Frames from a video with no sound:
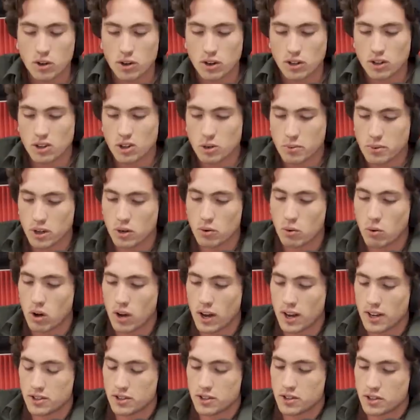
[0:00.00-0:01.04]
gone a little bit
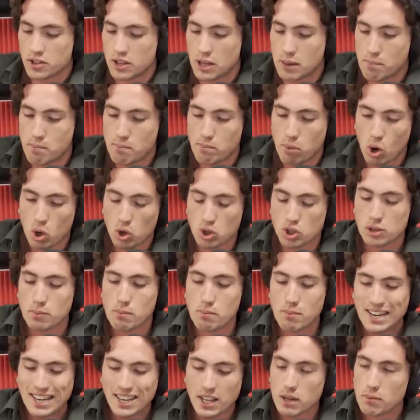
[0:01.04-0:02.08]
quiet since their botched
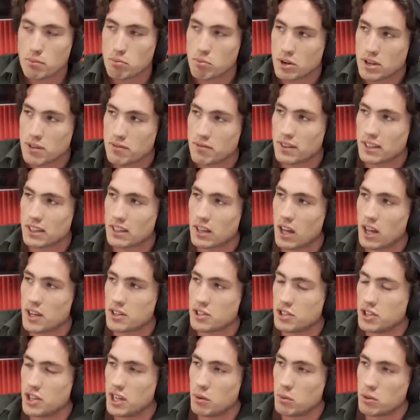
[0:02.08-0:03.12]
media briefing
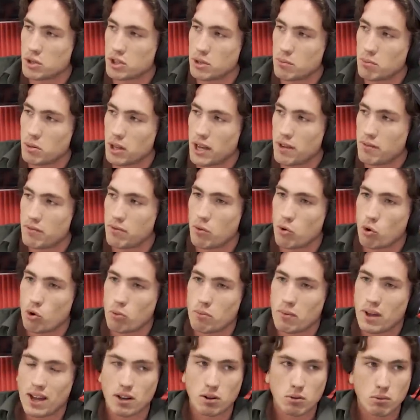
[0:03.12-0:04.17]
last year, which the
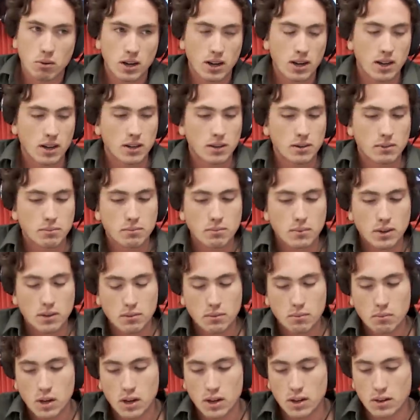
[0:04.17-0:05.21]
platform, our uh,
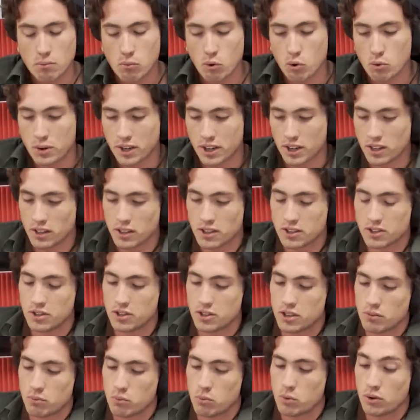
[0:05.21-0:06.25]
uh, more regular
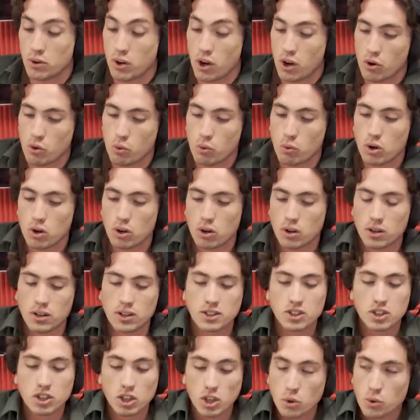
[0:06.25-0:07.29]
listeners will know, were
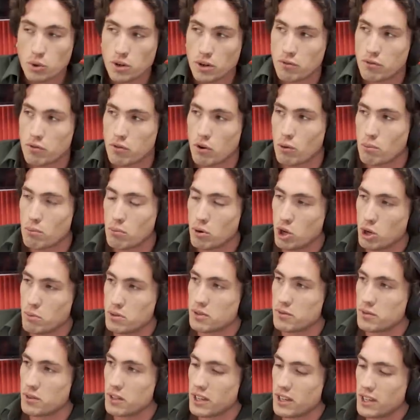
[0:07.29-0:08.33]
excluded from
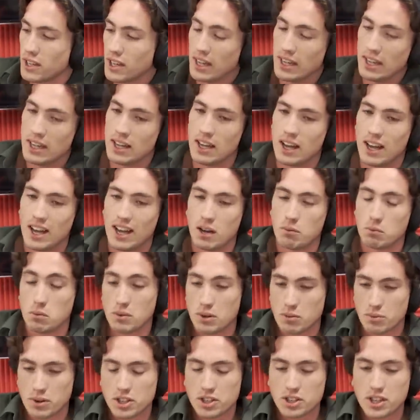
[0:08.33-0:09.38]
purposefully. Um,
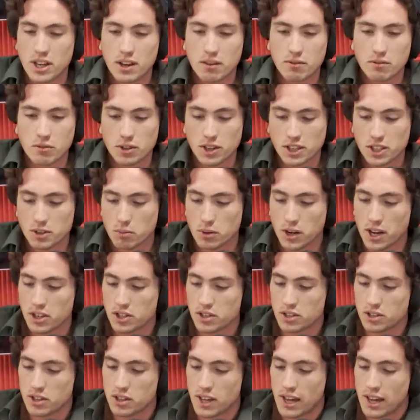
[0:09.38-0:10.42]
when we reached out for an
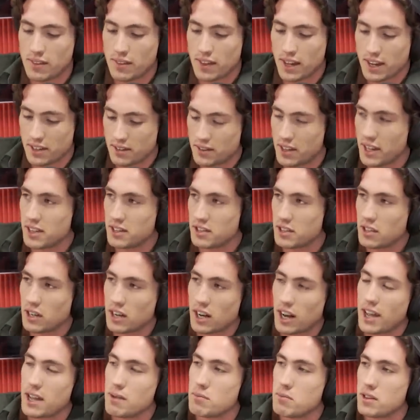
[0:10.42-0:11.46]
explanation to that, they, they
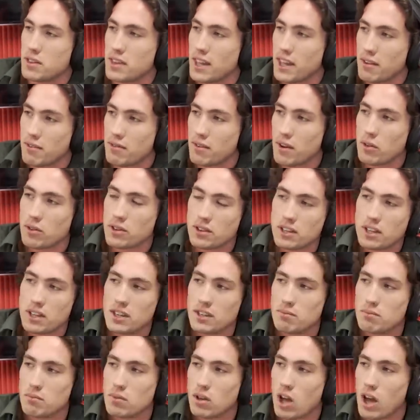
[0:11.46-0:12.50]
did claim that they felt that
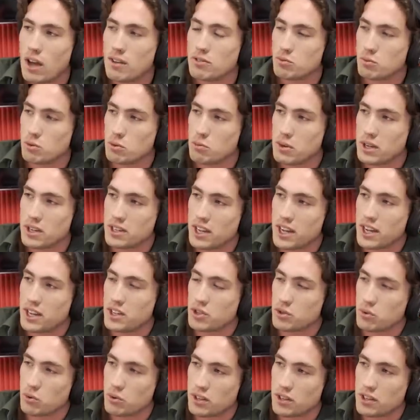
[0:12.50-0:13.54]
their lives would be in
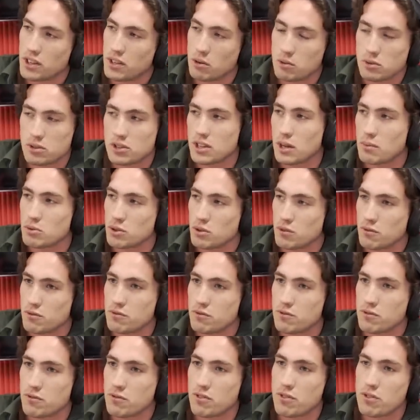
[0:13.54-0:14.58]
danger or that there was some sort of
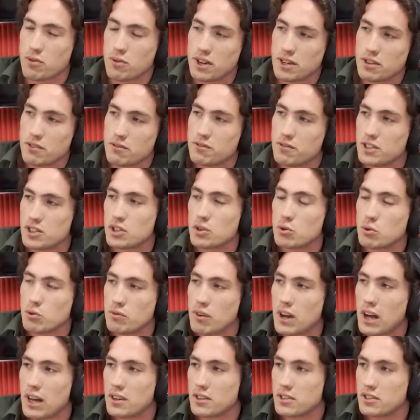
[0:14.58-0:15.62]
threat of physical
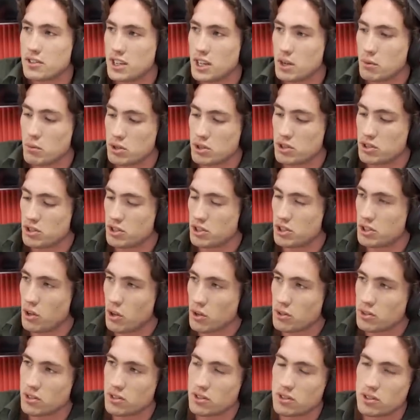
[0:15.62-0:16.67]
violence there, which is just
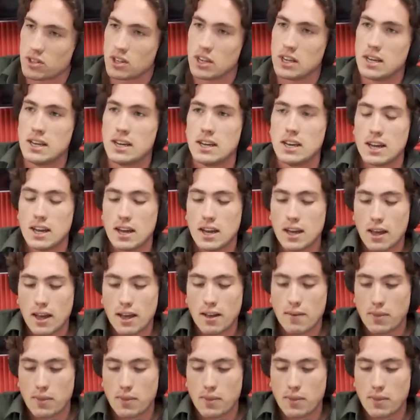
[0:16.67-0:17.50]
nonsense. Yeah.